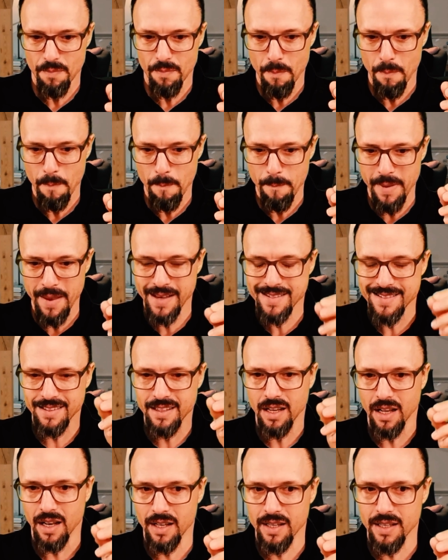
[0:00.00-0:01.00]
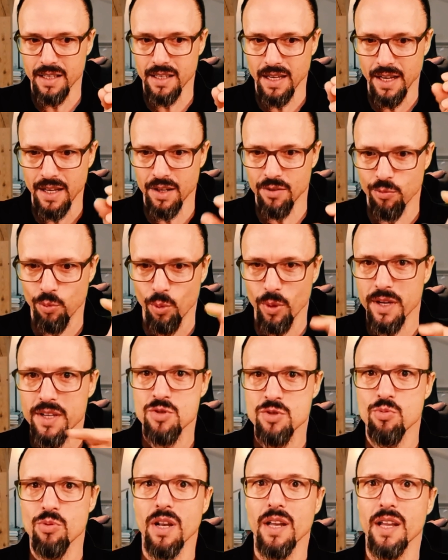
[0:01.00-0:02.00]
makes it clear kind of what
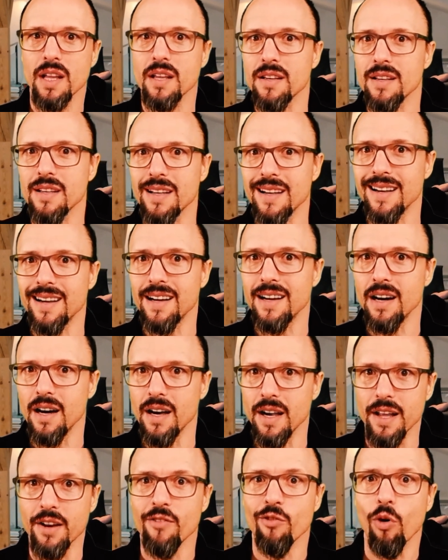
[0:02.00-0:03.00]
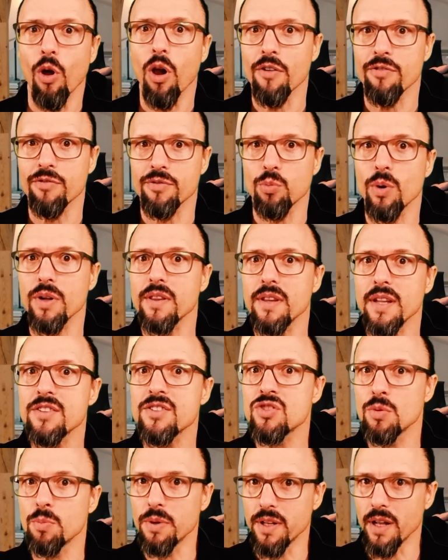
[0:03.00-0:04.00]
is really involved, what
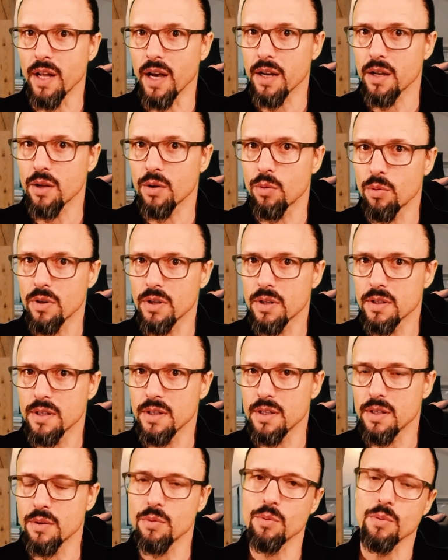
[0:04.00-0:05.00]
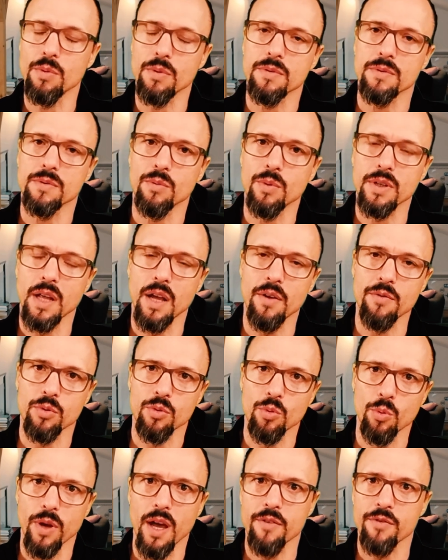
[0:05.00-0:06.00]
needs to be done, what
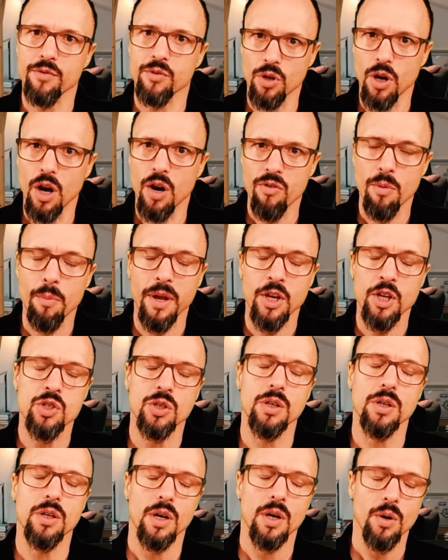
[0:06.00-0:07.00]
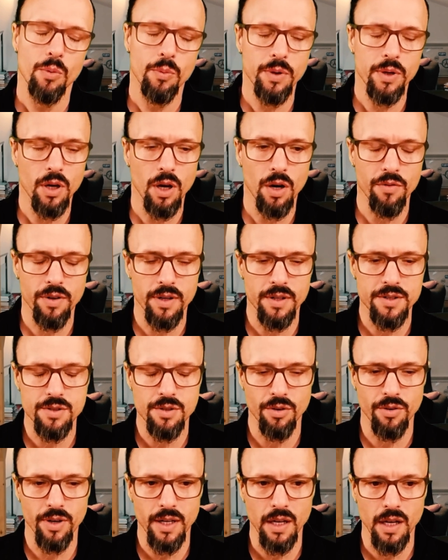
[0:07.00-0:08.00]
do we have to cover, make sure we cover this
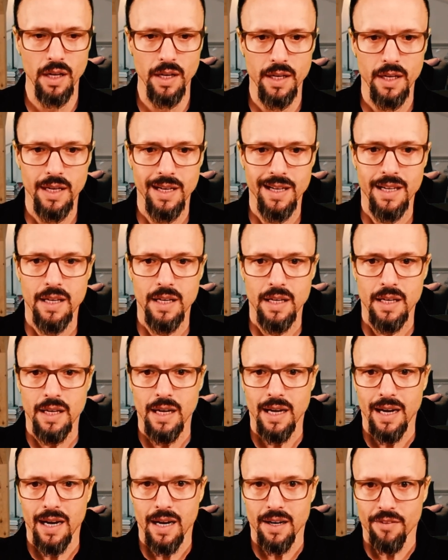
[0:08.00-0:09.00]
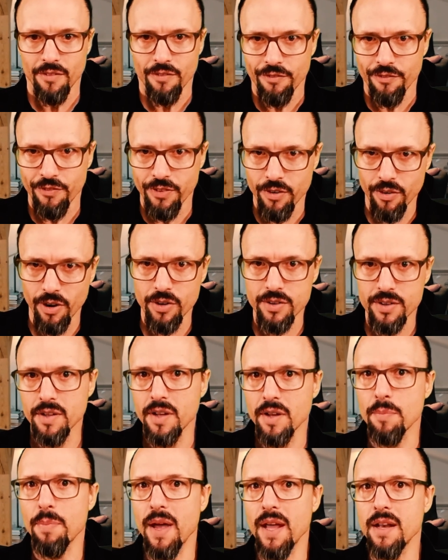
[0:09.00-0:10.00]
correctly, figure out the
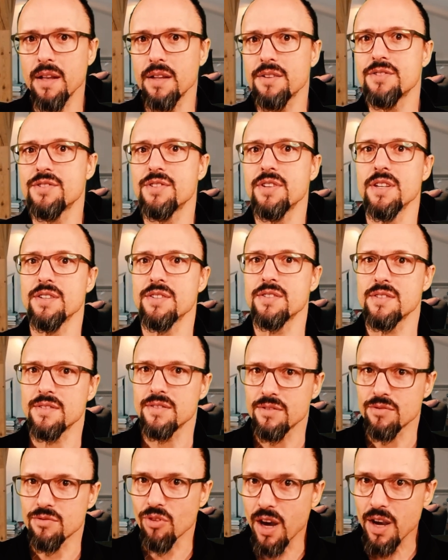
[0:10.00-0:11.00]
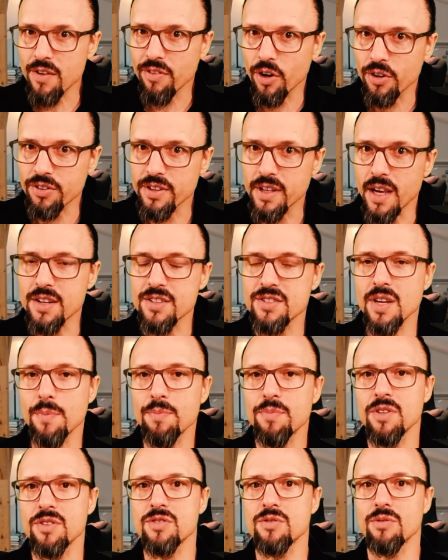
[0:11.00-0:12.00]
dependencies, drive out the
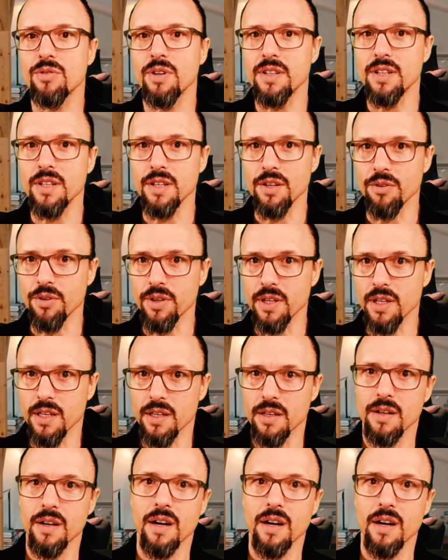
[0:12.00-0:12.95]
acceptance criteria,